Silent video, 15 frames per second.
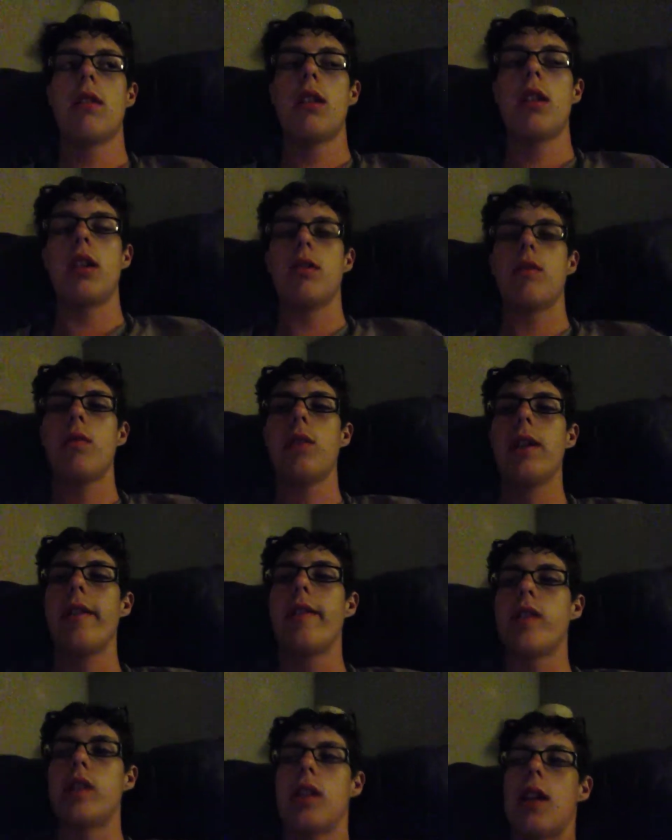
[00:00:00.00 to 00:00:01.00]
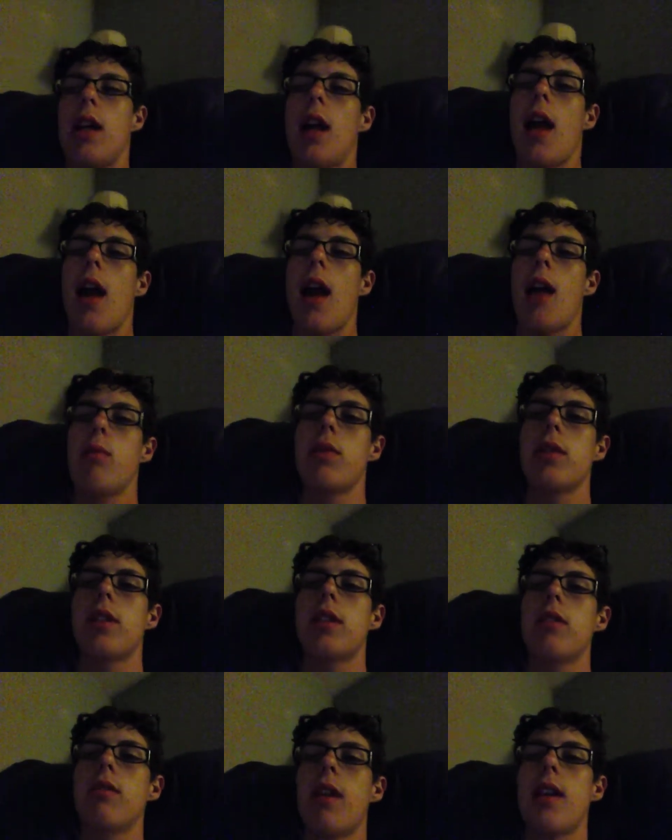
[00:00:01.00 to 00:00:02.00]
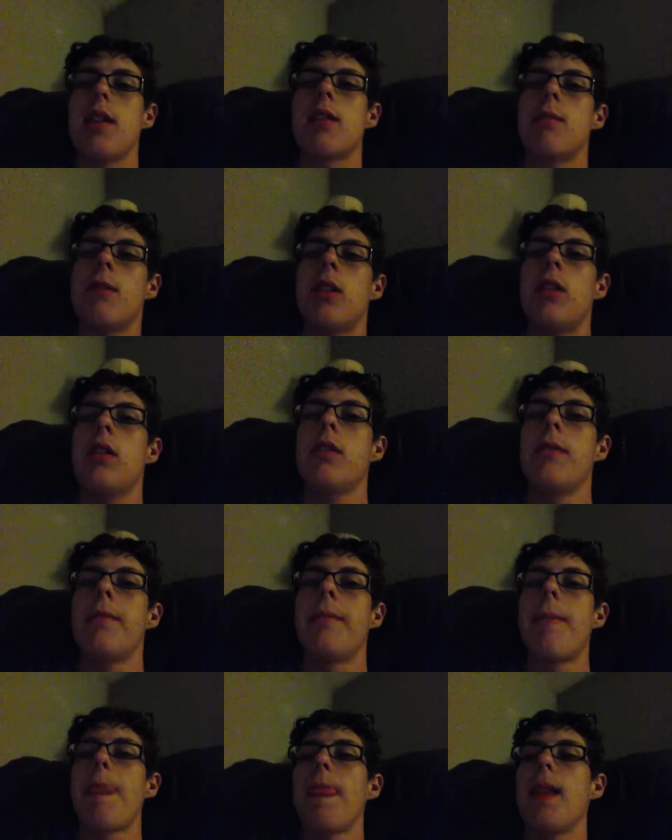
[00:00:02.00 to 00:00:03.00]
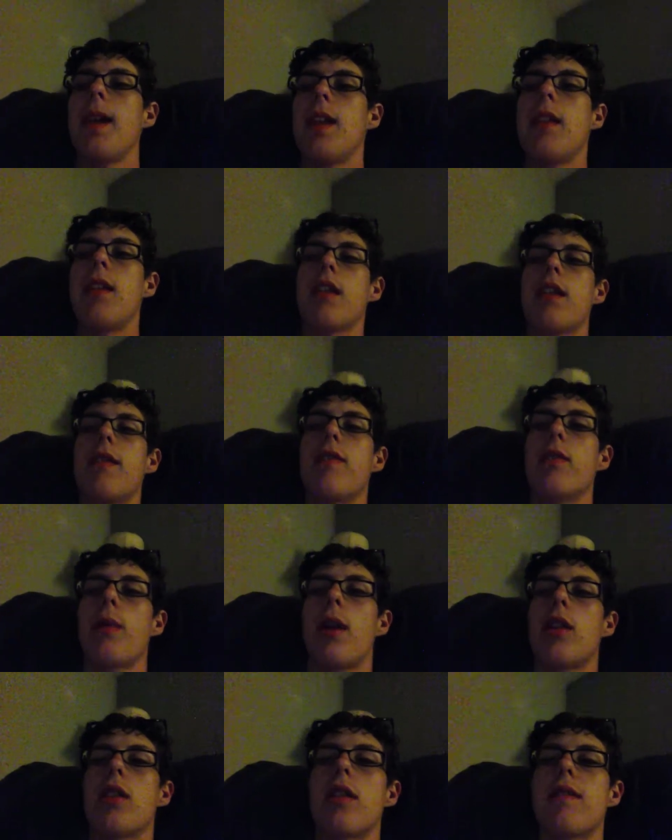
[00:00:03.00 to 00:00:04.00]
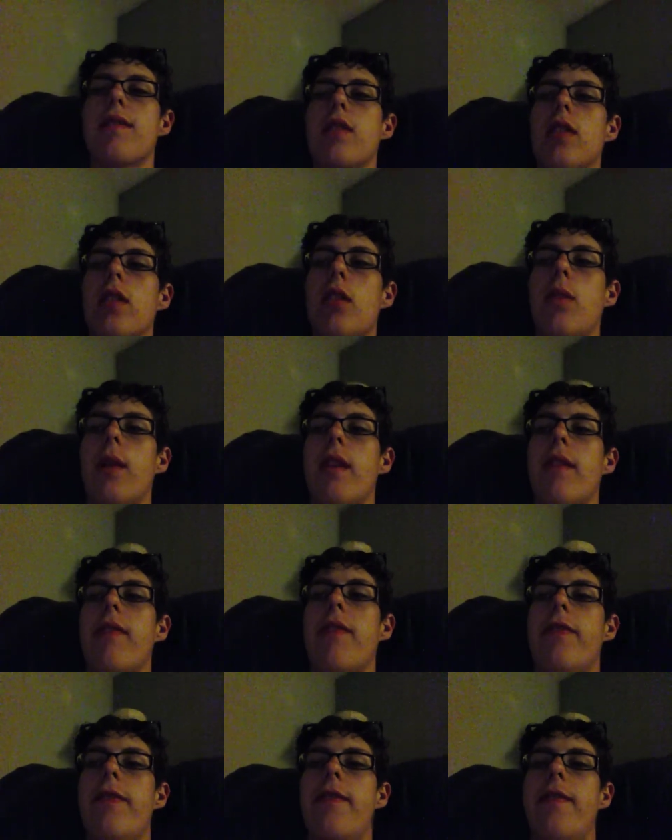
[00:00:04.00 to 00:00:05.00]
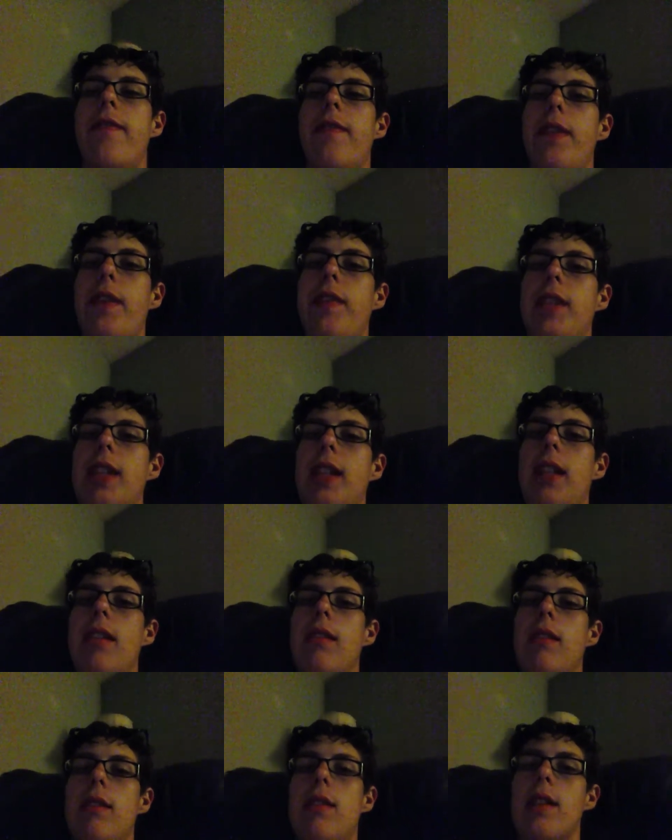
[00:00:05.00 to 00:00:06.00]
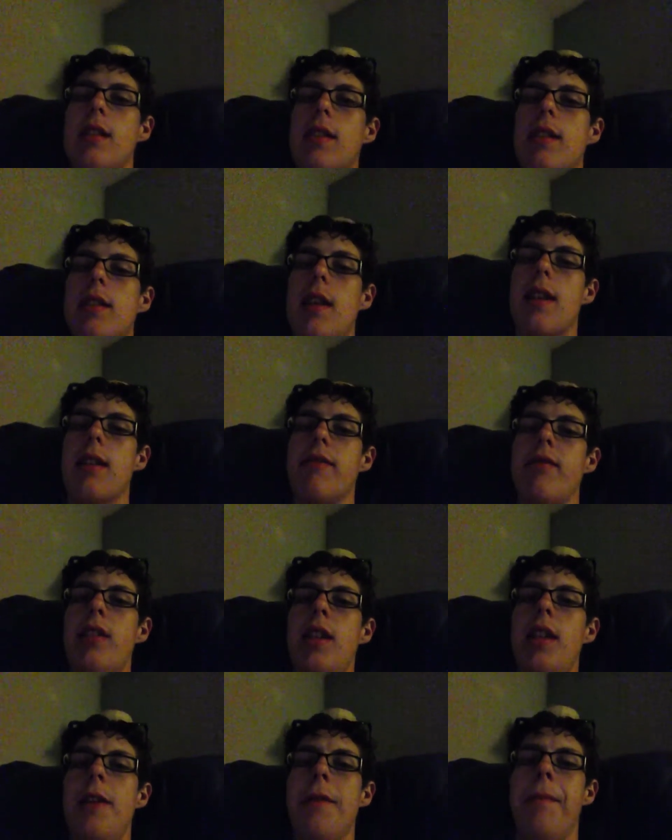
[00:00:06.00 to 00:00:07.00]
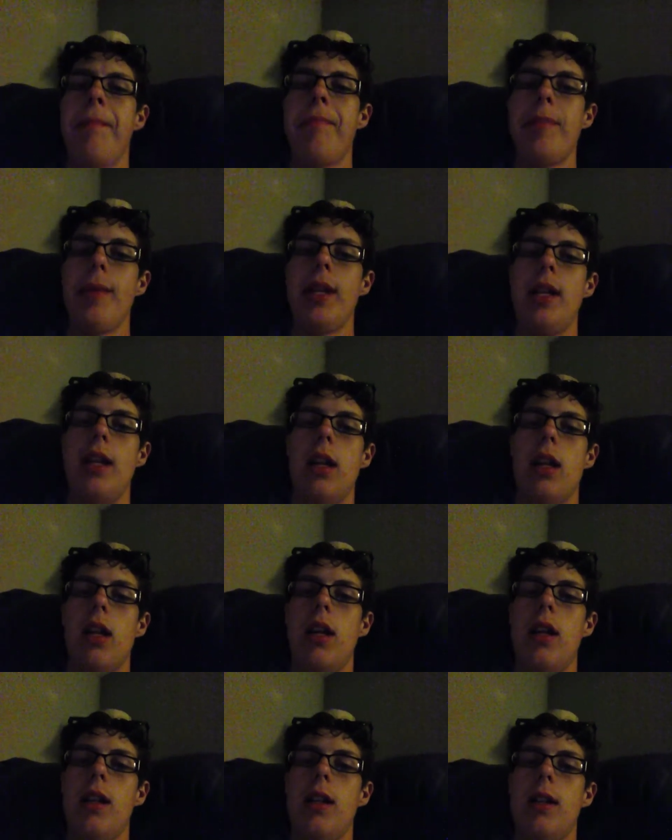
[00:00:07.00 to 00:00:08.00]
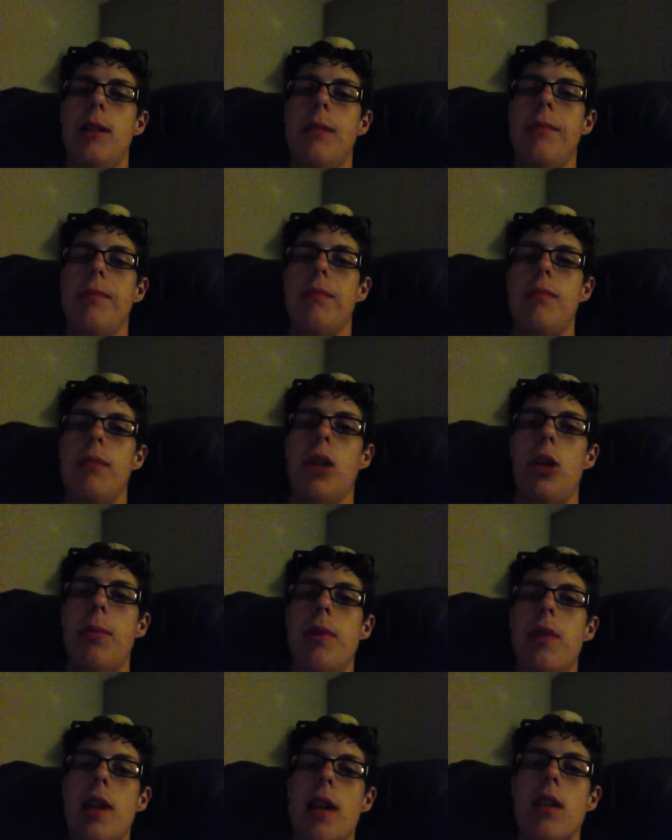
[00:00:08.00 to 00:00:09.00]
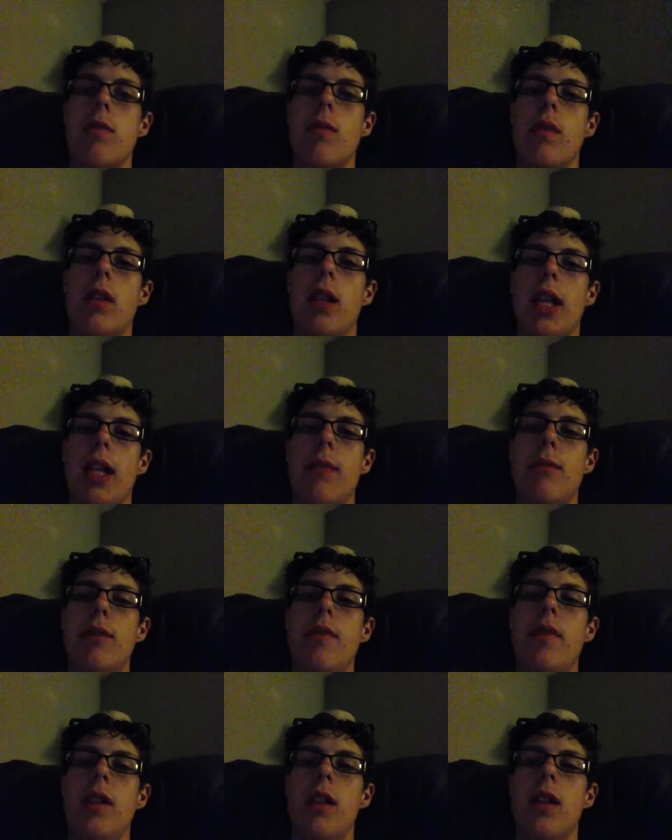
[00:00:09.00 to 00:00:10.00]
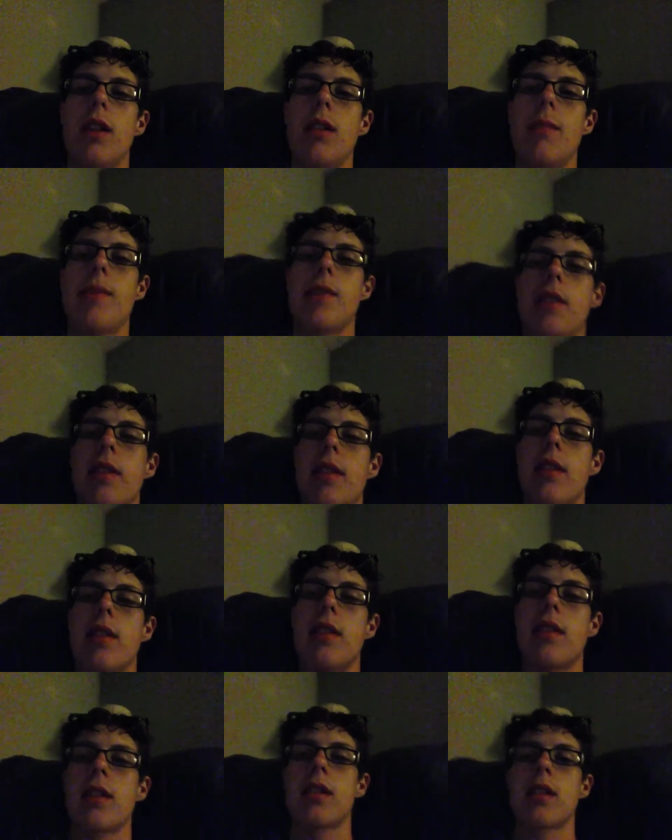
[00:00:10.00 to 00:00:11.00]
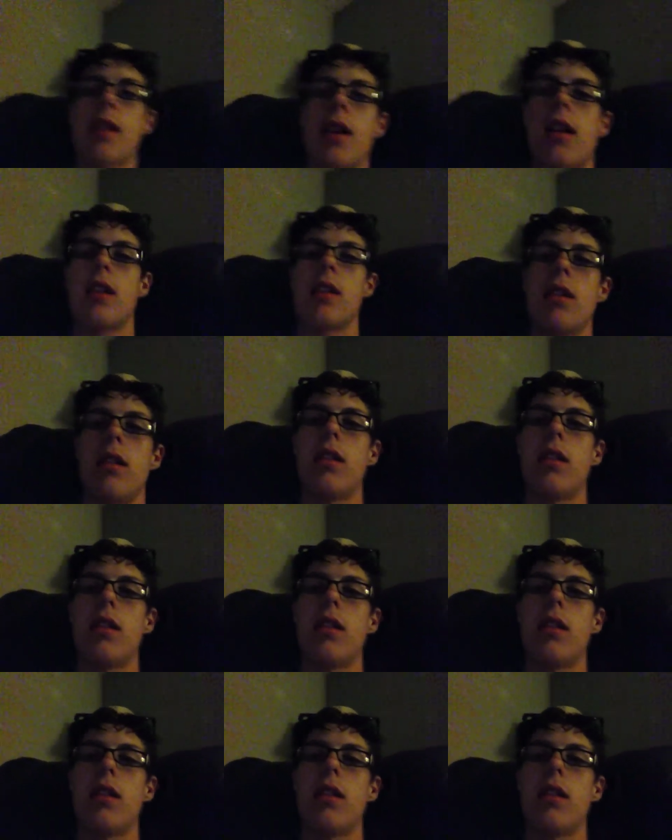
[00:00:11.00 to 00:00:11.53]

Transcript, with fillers: you know, whatever. I will see you guys tomorrow. Thank you for watching this very quick 50, 60 second video. Um, hope you guys liked Movie Club. Sorry, this thing is kind of